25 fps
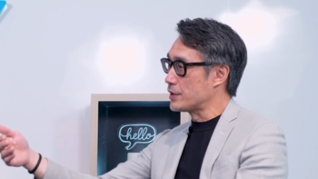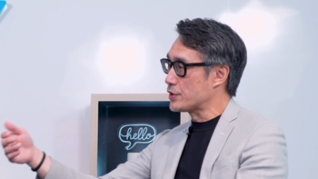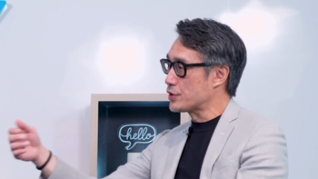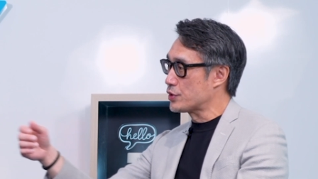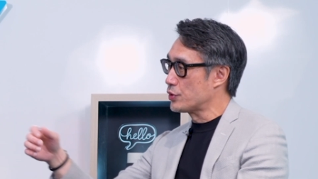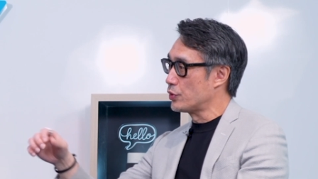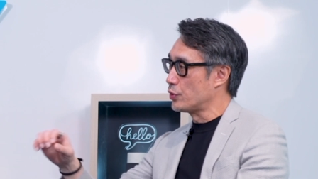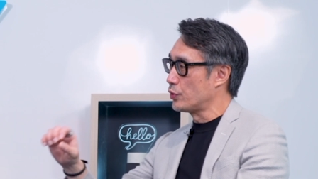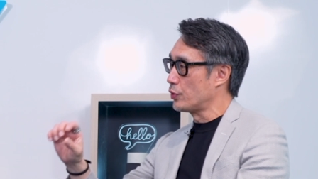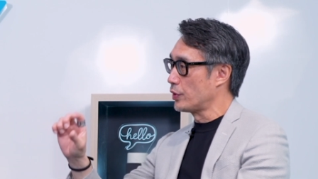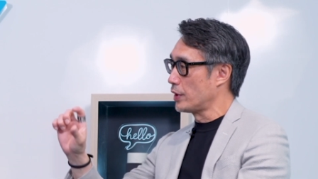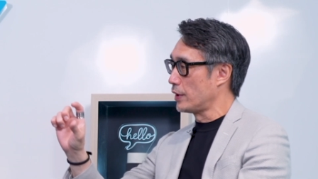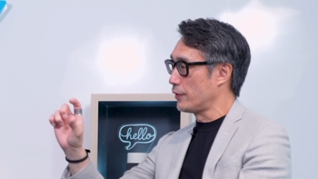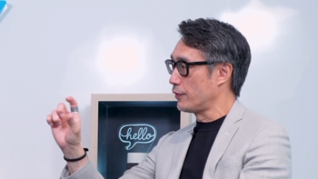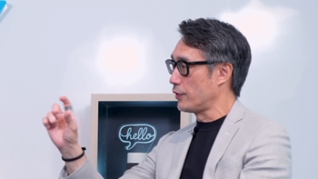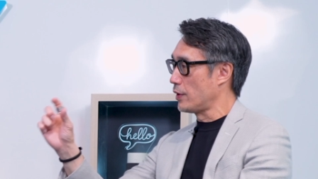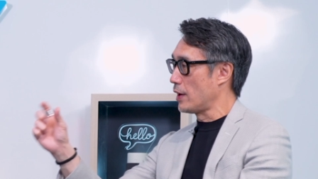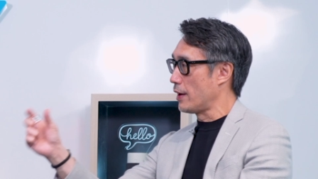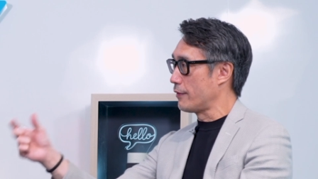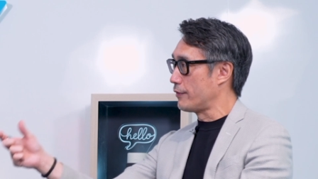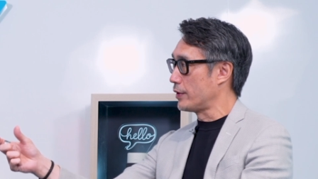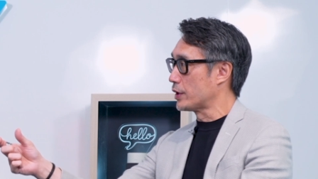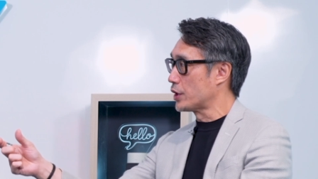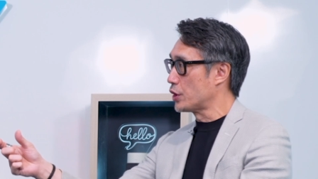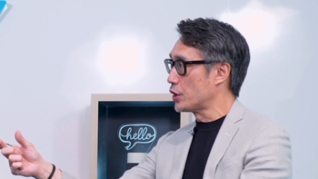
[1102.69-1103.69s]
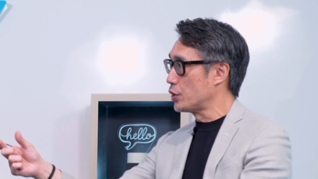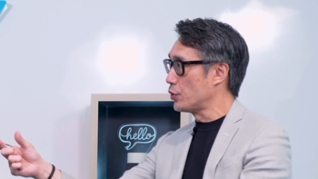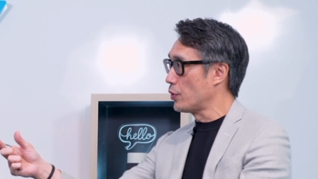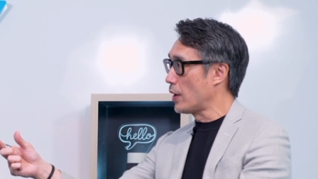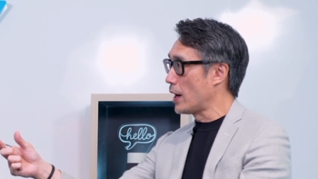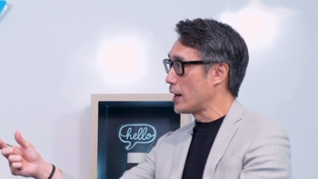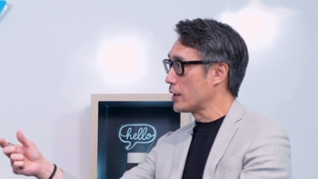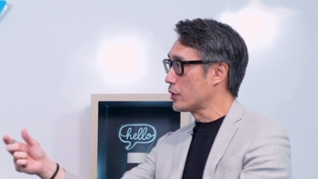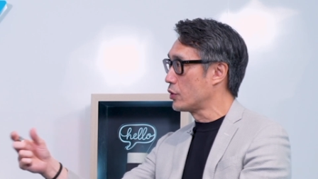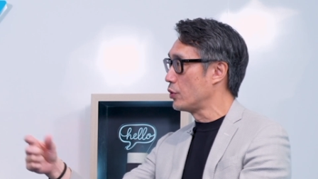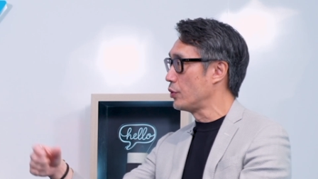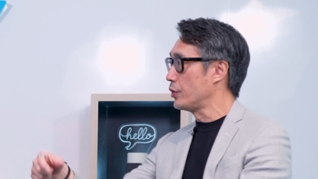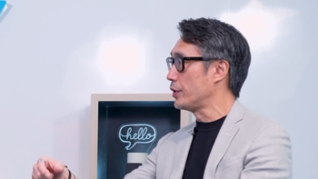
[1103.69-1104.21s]
So if you have a
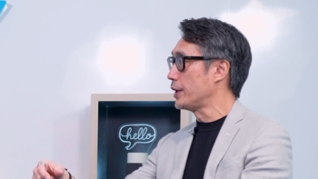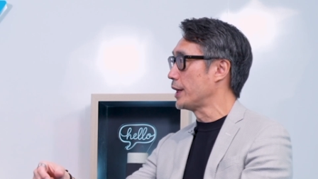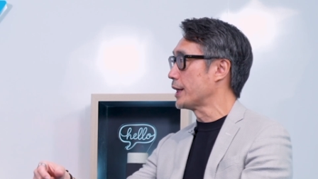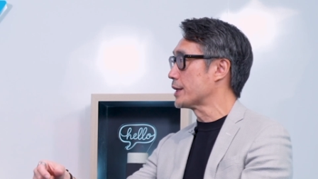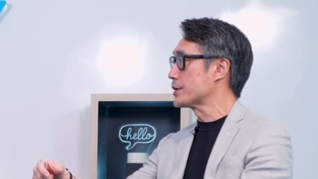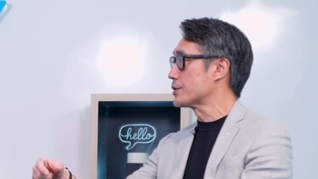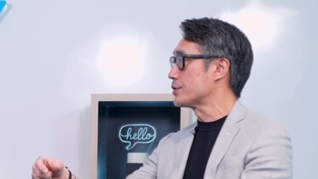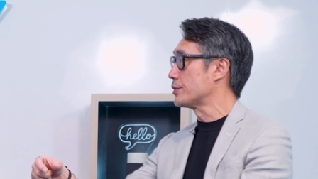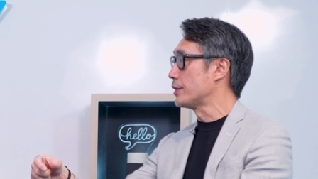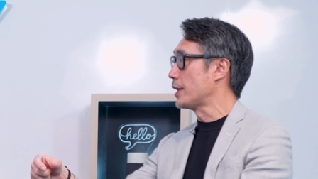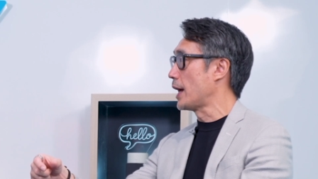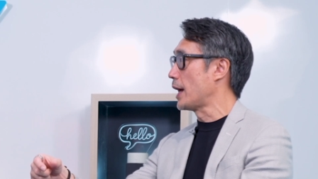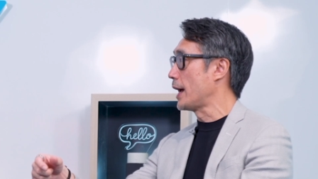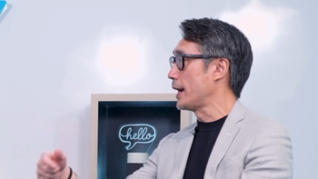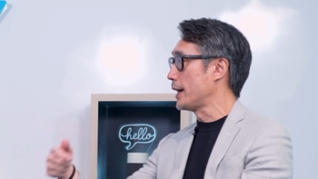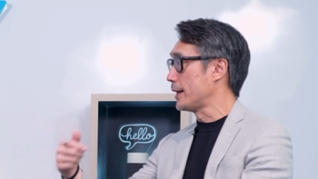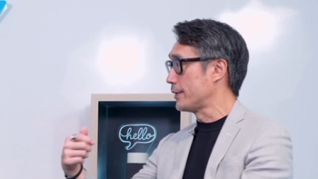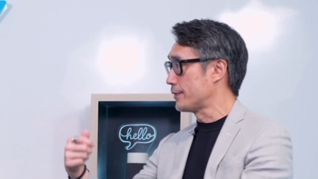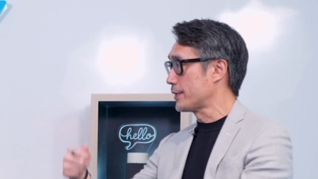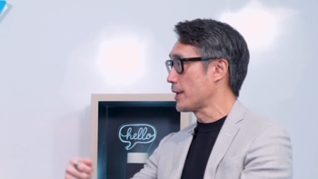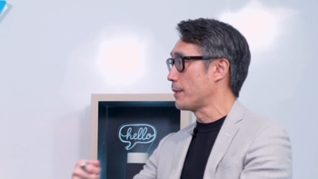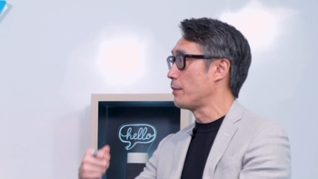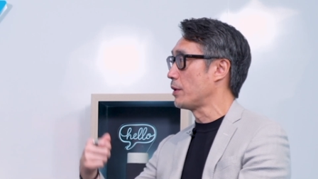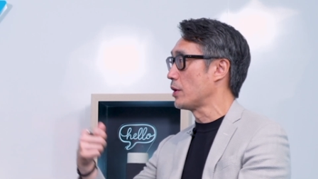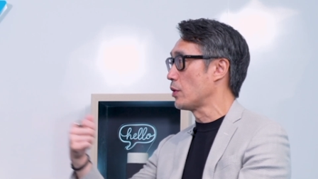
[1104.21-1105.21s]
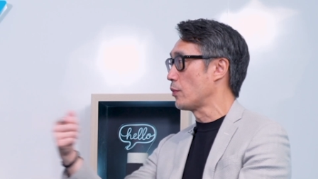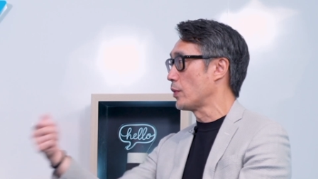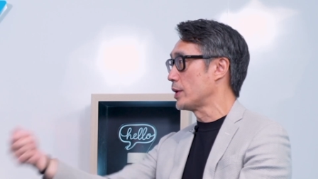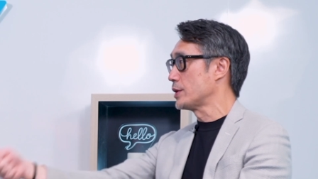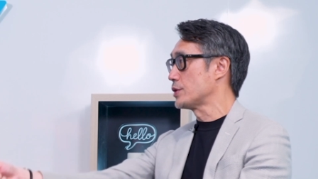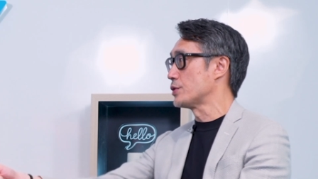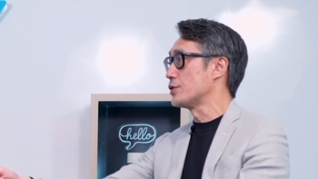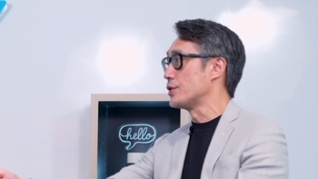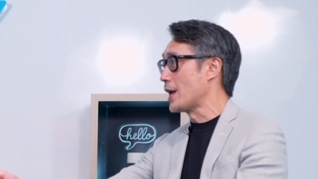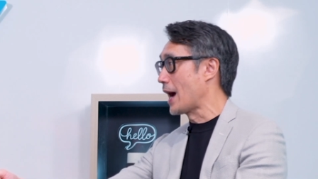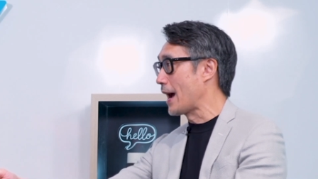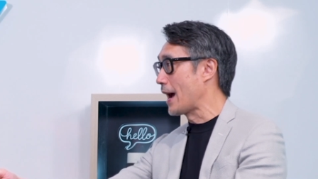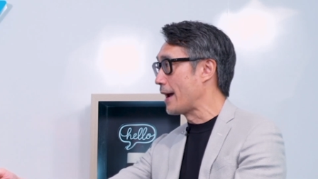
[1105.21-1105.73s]
QR code next to that, if somebody wants
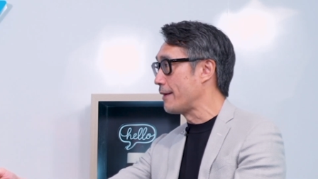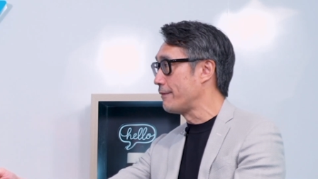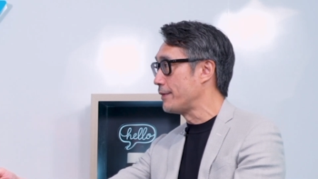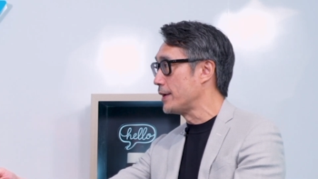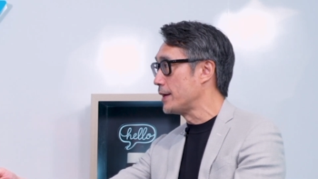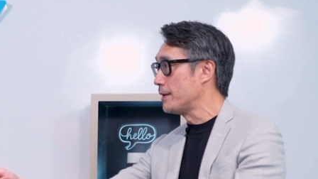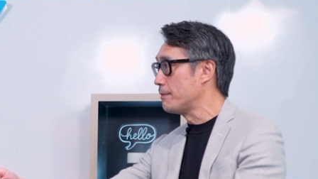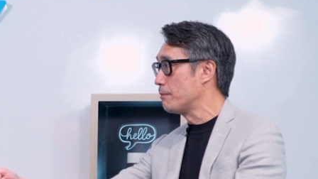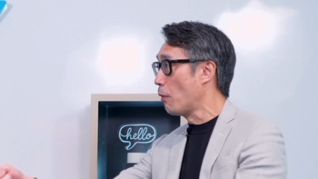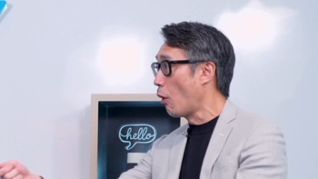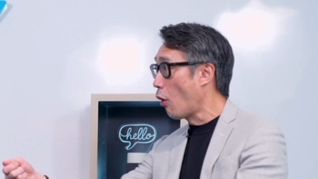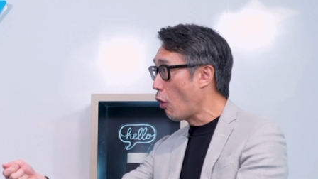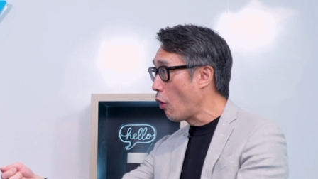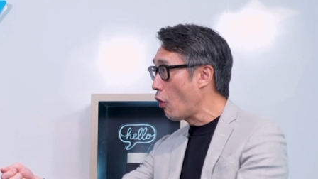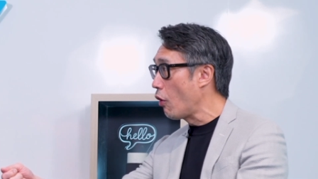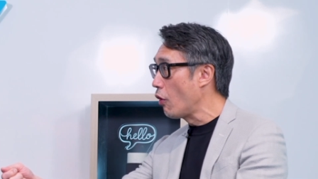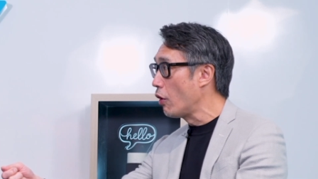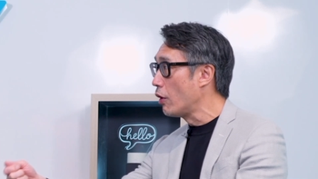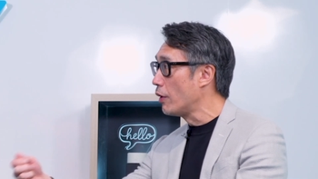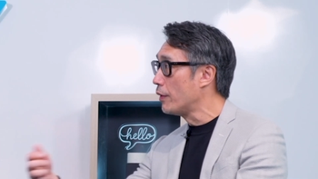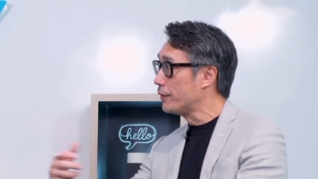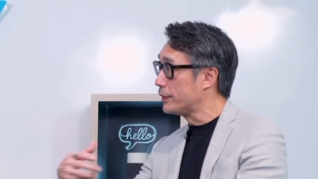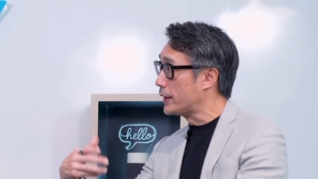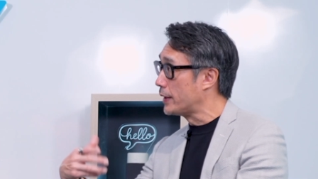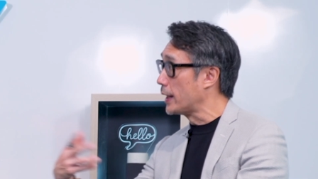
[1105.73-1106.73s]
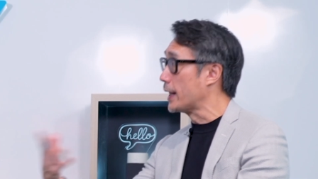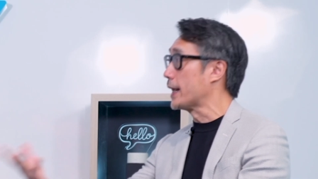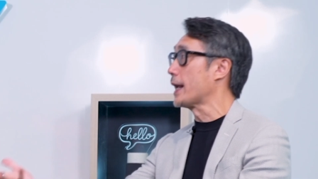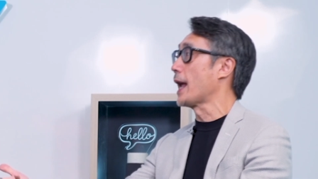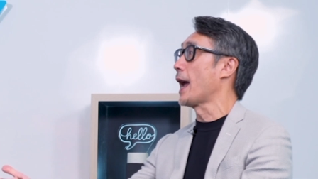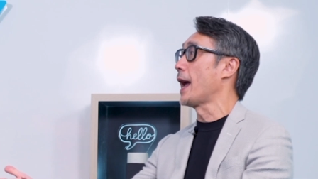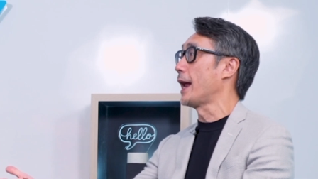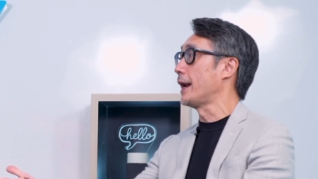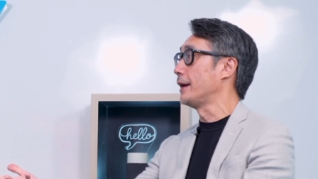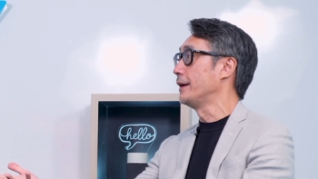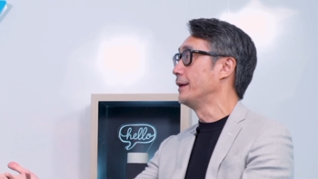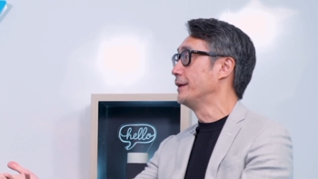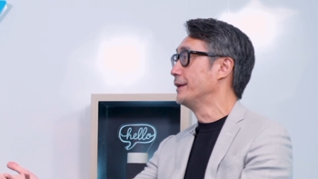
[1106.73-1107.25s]
to dive in more, they
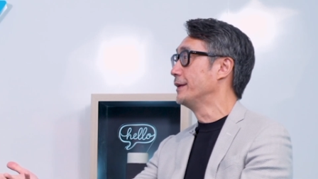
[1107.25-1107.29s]
can.